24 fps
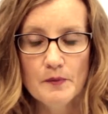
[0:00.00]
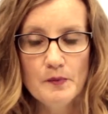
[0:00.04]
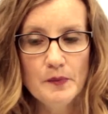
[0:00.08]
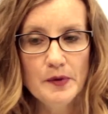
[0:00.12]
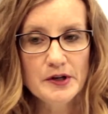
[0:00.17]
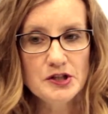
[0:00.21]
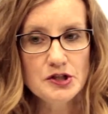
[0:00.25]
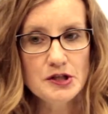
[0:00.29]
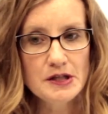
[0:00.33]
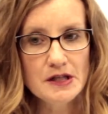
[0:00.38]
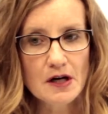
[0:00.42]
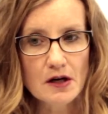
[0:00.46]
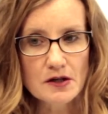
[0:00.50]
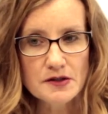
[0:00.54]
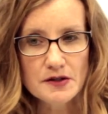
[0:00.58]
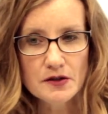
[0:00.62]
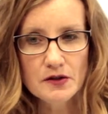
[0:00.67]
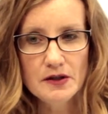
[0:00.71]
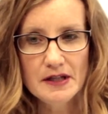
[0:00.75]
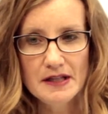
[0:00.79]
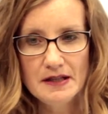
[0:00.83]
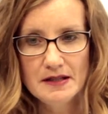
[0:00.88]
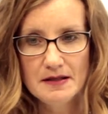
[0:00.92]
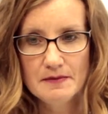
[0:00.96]
but she also
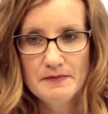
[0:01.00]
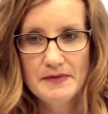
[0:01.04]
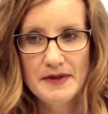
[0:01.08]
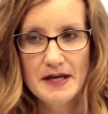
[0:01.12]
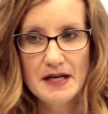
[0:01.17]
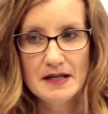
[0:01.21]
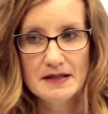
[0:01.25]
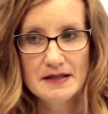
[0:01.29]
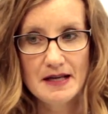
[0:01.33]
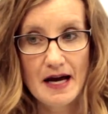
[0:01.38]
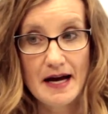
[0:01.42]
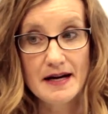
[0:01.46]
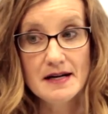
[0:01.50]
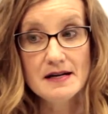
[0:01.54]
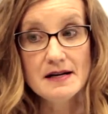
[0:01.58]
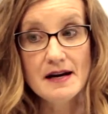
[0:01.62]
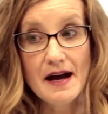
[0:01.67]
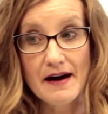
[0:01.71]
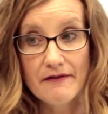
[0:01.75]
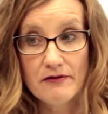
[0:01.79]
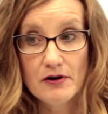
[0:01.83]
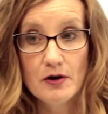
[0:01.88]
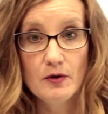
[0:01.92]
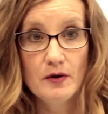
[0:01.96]
did some things that I
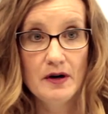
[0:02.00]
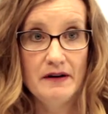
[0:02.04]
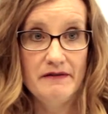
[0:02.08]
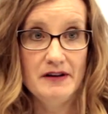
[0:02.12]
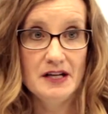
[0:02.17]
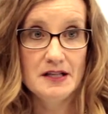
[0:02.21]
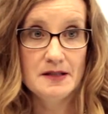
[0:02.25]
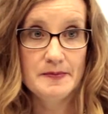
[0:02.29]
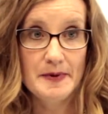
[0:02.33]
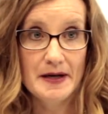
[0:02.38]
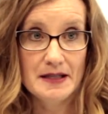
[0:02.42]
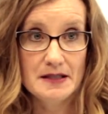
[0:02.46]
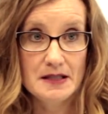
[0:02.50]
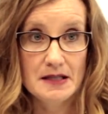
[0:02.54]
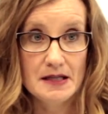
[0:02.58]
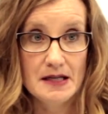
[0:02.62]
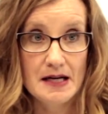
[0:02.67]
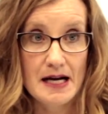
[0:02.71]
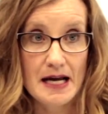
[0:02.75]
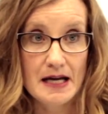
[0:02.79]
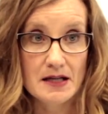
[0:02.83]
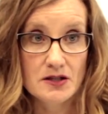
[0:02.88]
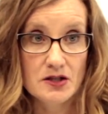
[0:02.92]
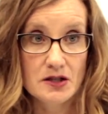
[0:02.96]
never would have expected
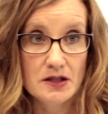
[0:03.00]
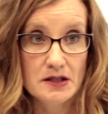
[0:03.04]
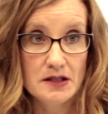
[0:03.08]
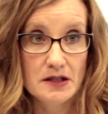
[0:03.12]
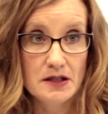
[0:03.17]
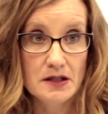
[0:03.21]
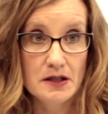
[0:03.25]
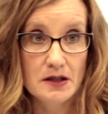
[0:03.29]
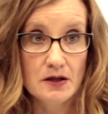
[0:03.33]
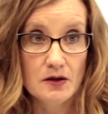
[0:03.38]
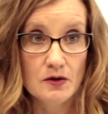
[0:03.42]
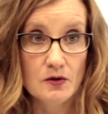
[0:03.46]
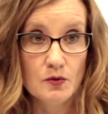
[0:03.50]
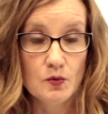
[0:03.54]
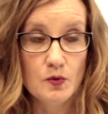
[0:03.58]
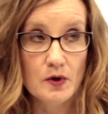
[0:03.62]
an agent to do.